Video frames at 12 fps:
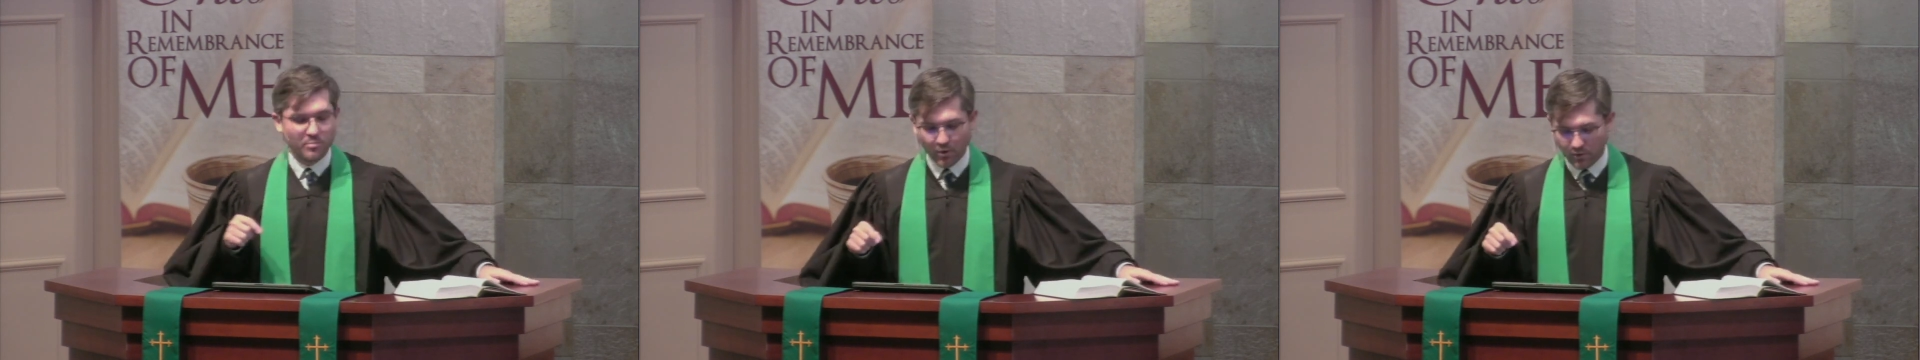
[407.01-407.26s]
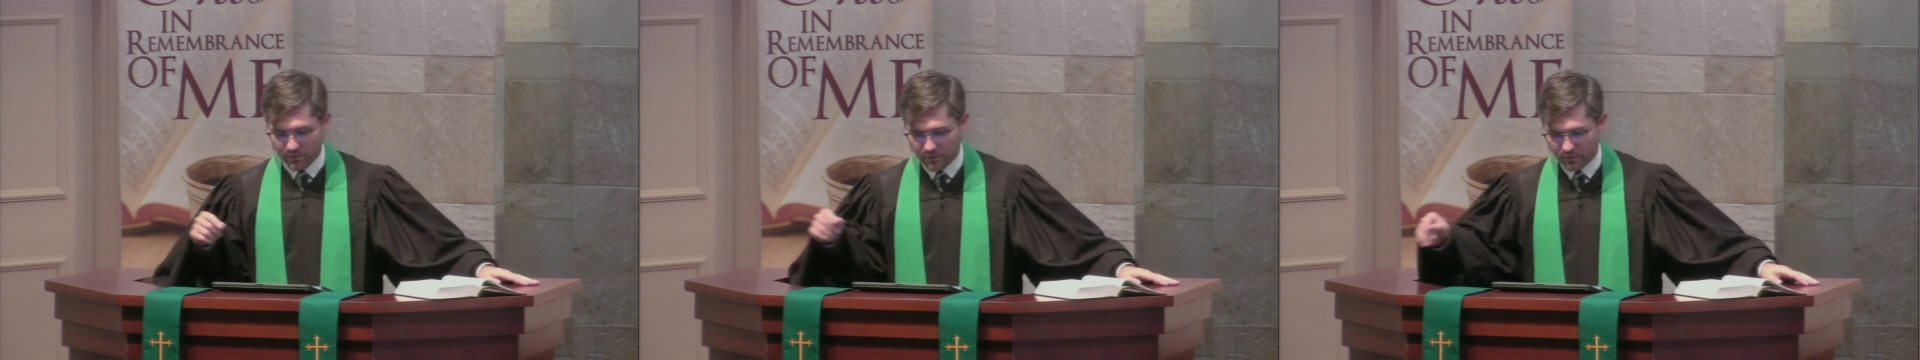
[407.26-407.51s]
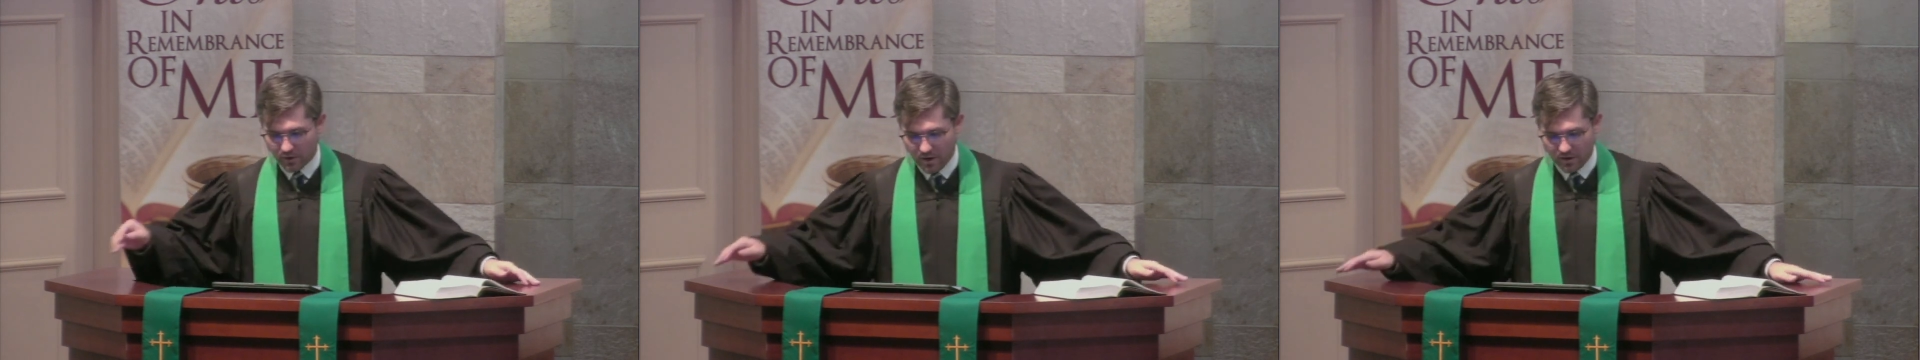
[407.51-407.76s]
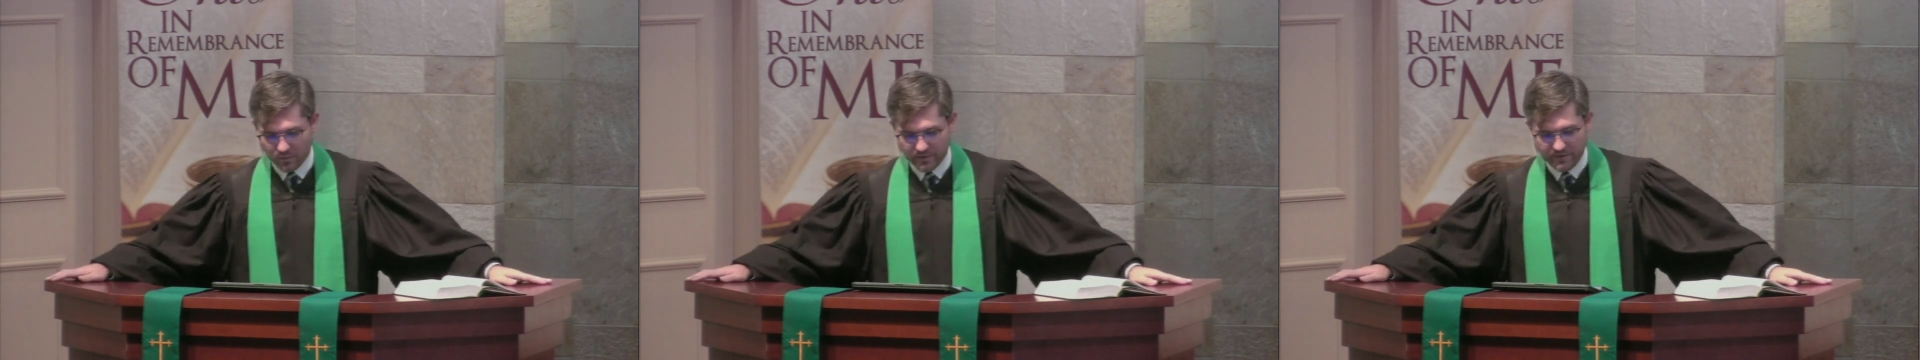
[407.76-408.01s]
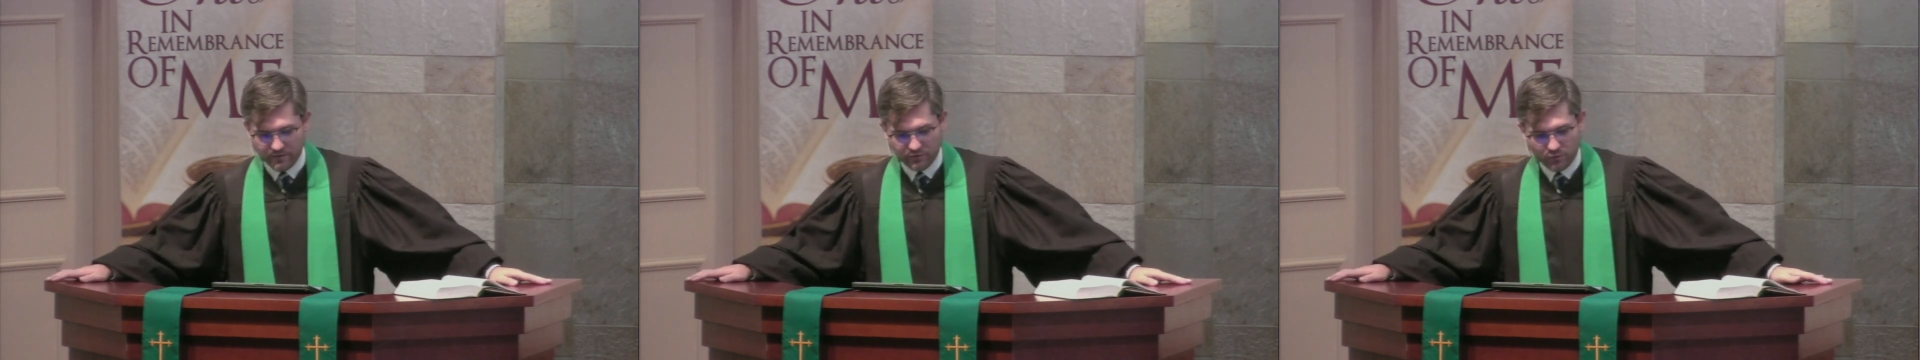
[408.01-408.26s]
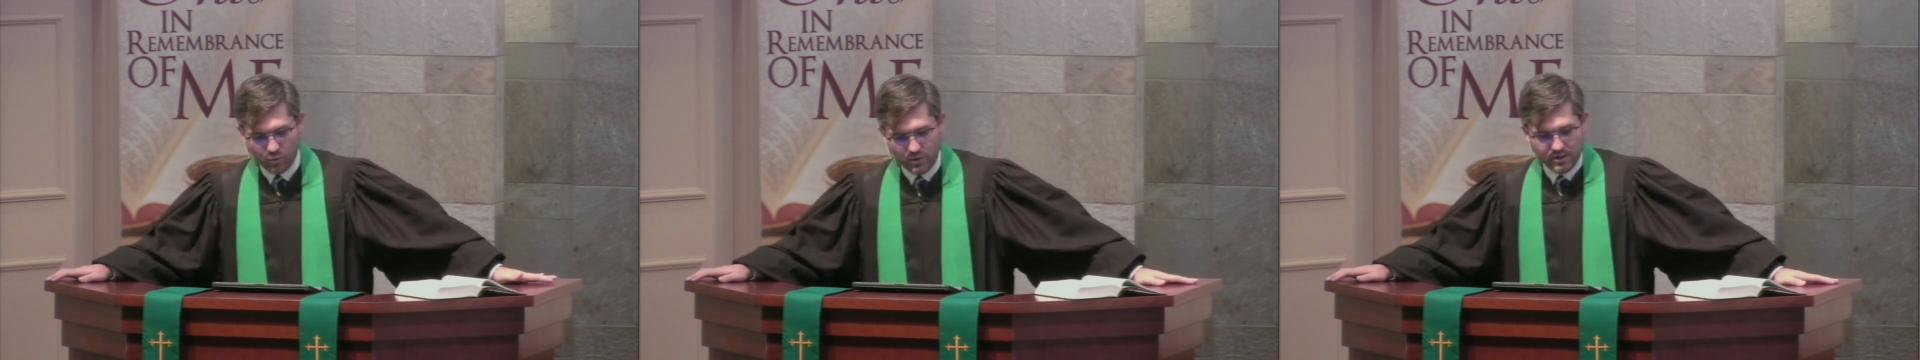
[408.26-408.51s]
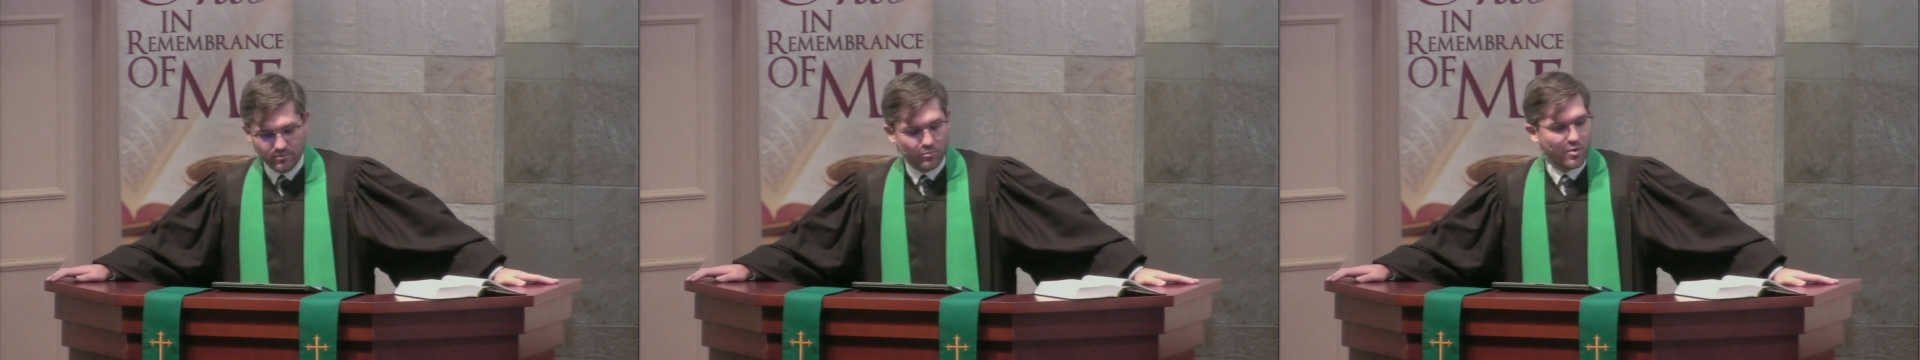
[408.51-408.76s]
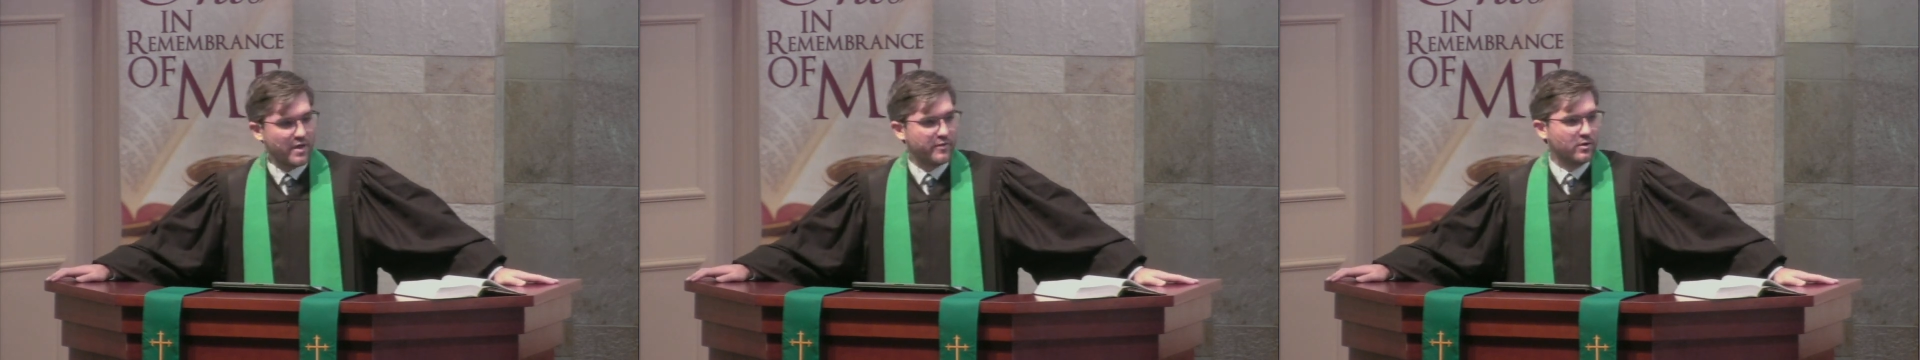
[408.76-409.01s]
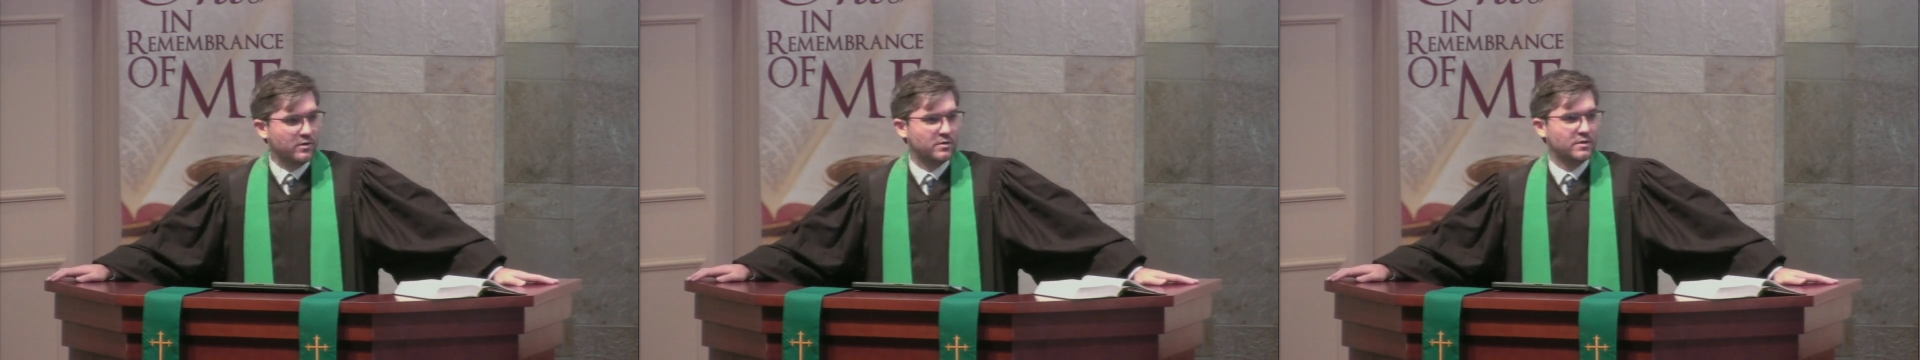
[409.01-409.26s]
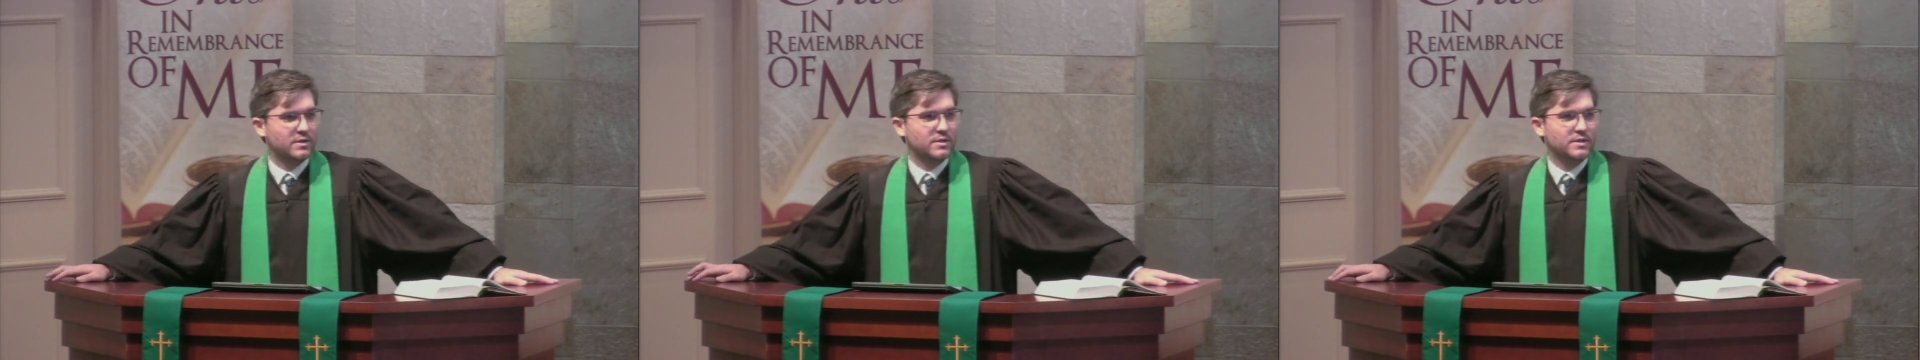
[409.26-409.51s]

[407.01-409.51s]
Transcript: birth along with his twin brother.